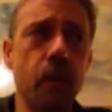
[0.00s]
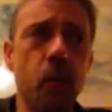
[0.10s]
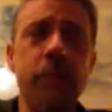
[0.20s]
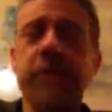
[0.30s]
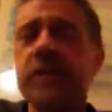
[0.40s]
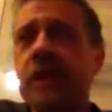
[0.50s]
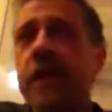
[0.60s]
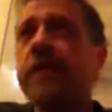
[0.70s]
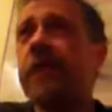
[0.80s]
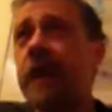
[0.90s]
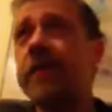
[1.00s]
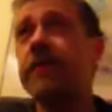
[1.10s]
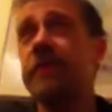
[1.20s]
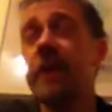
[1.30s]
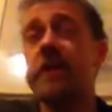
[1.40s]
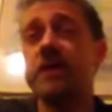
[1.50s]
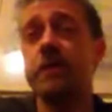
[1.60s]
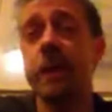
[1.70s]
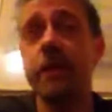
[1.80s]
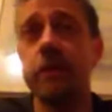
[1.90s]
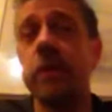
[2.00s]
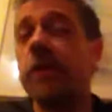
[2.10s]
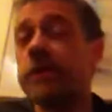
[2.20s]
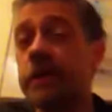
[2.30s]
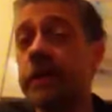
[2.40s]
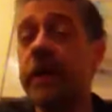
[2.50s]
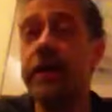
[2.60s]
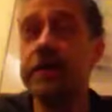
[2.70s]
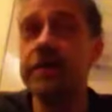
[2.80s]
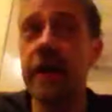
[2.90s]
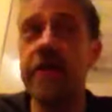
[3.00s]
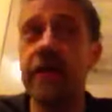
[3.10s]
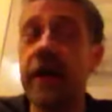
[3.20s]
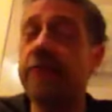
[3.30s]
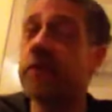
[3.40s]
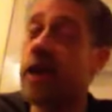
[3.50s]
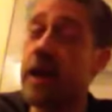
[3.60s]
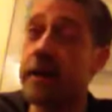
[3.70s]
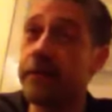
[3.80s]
we condemn tens of thousands of people to needless deaths every year.